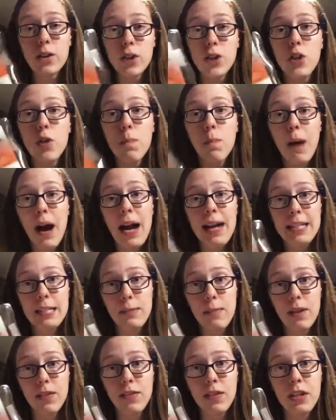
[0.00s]
sure you buy
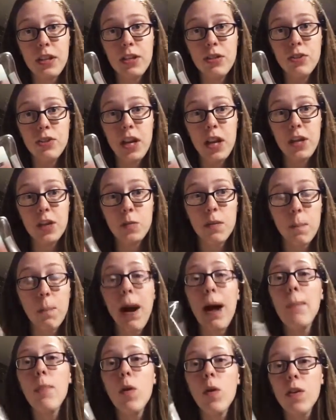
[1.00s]
some at the exchange.
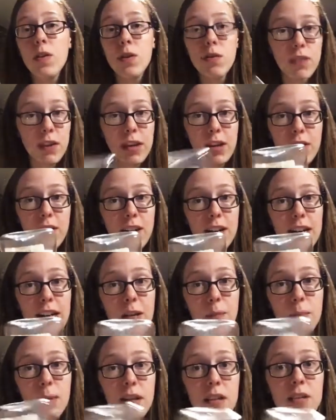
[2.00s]
Buy more than you think you're gonna
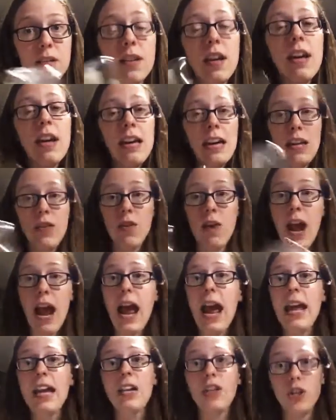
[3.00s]
need, because either
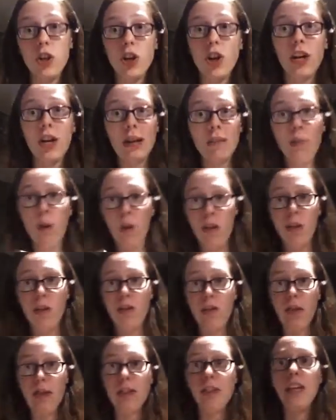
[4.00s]
A, you're gonna need more than you
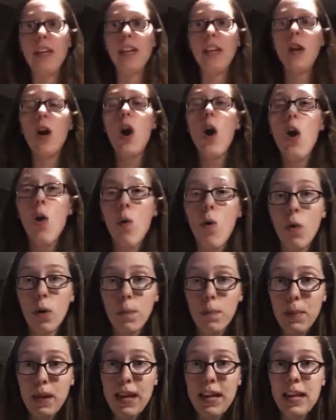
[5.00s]
think you need, or
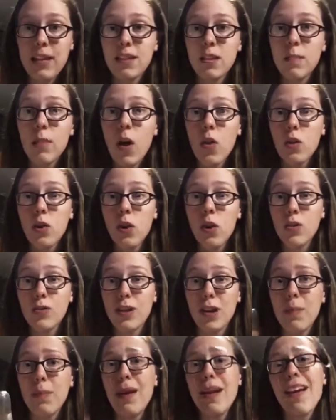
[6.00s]
B, some other girl's
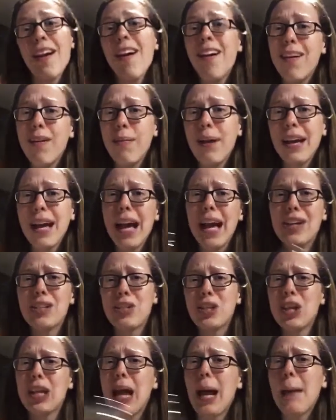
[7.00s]
gonna be like, oh my gosh,
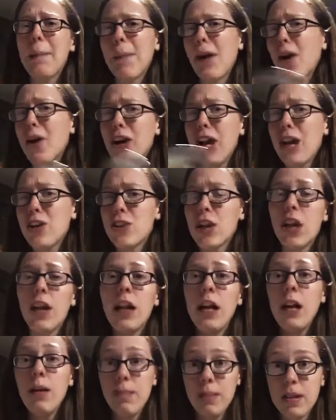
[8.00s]
can I borrow your hair gel?
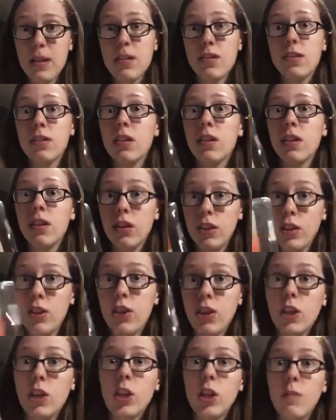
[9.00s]
Because
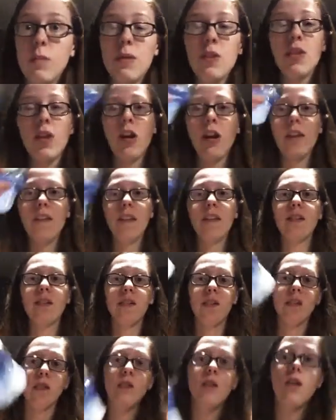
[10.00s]
you're gonna be sharing
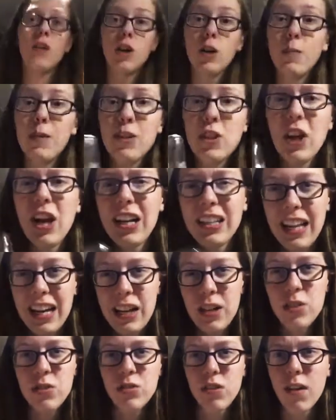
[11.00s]
this. You're gonna be sharing a lot of
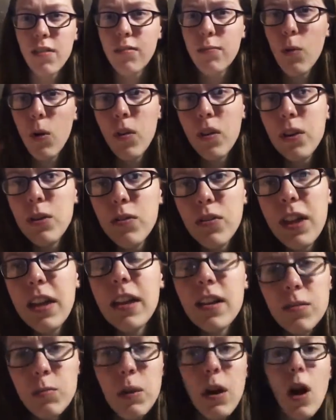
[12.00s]
your stuff more than you think,
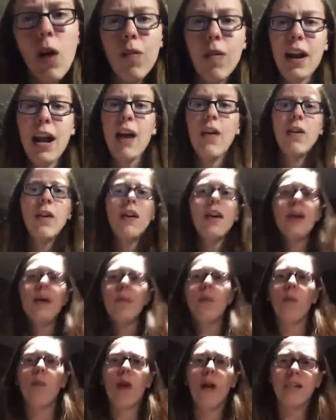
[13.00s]
because we all run out.
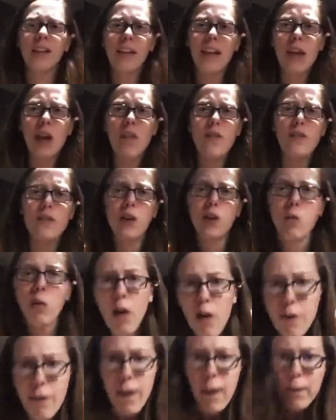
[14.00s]
But we all take care of each other. We're
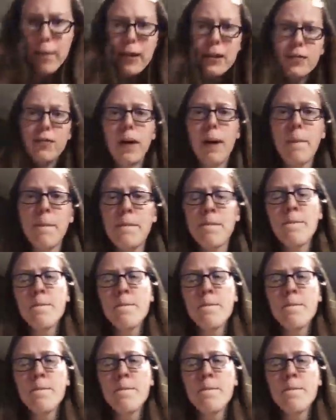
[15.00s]
all family, it's fine.